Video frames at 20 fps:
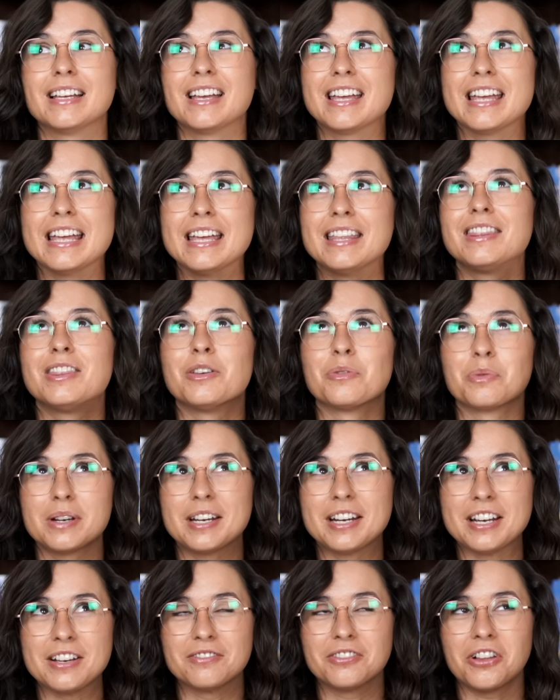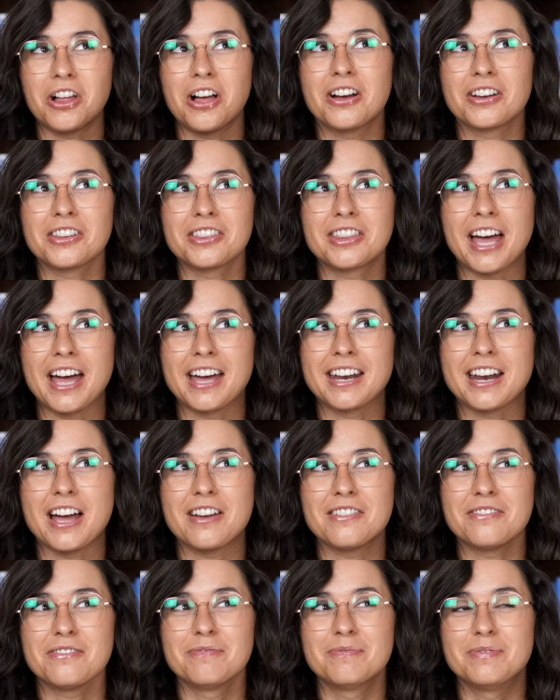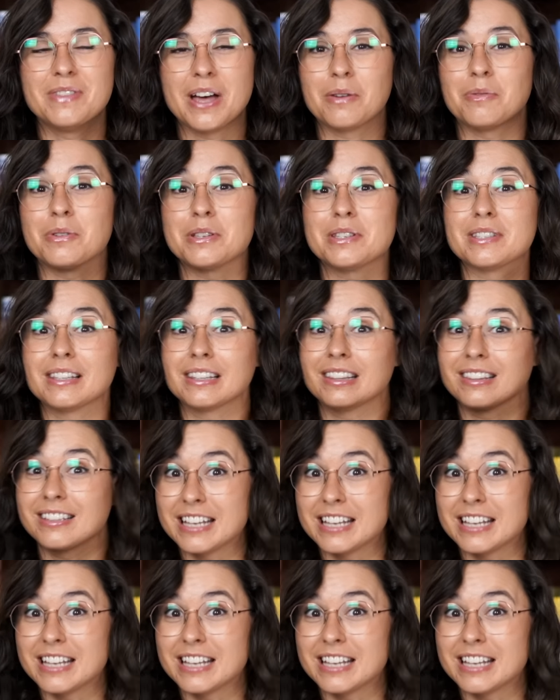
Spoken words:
in the reading vlog that was